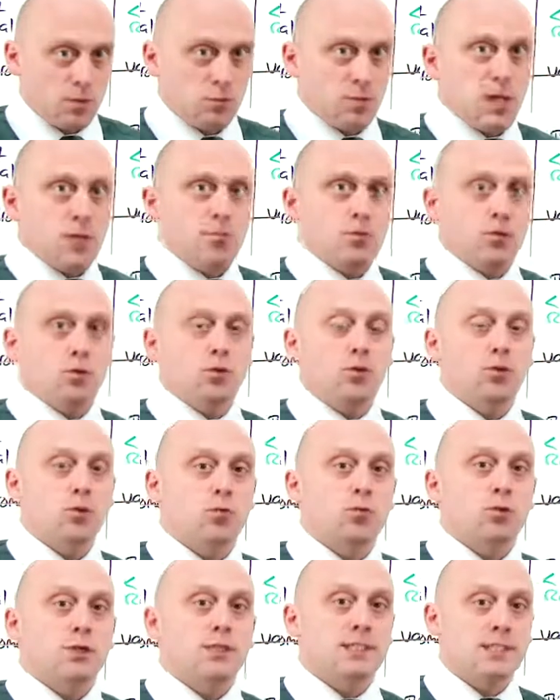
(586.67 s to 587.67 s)
People who
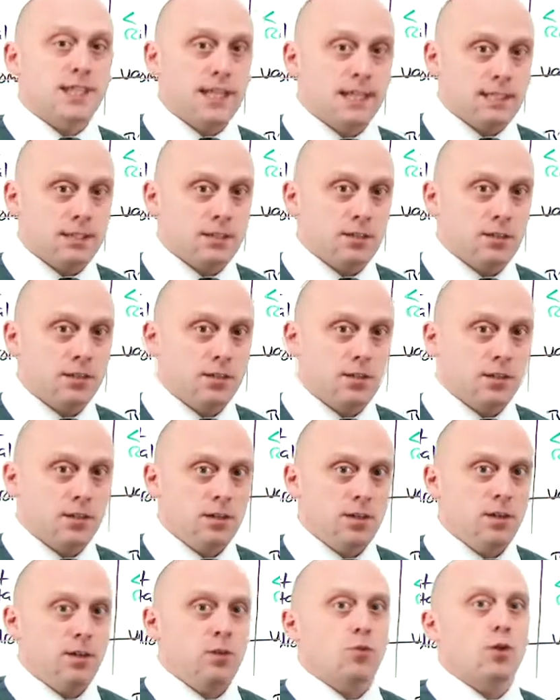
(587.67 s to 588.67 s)
present
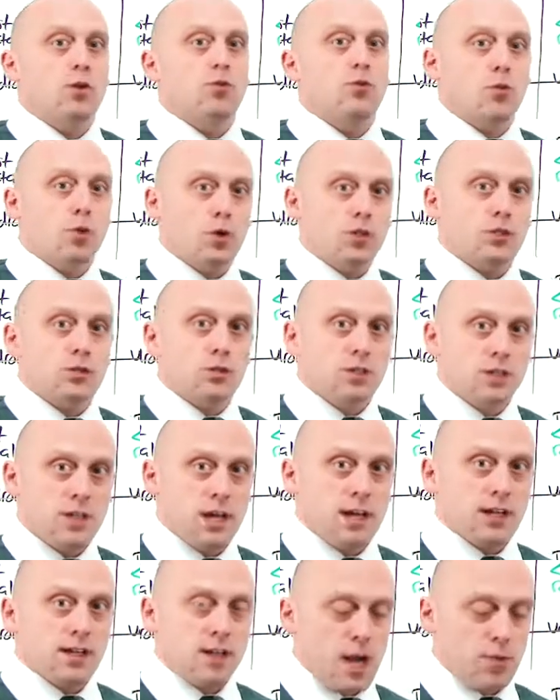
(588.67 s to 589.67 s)
with
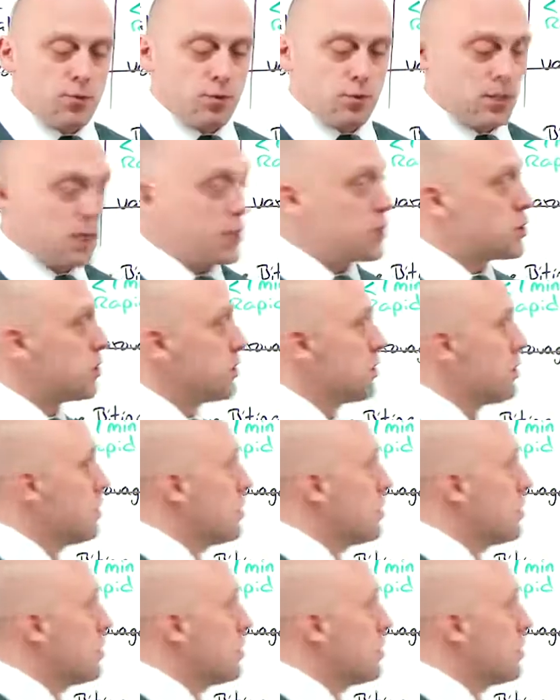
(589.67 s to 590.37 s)
orthostatic hypotension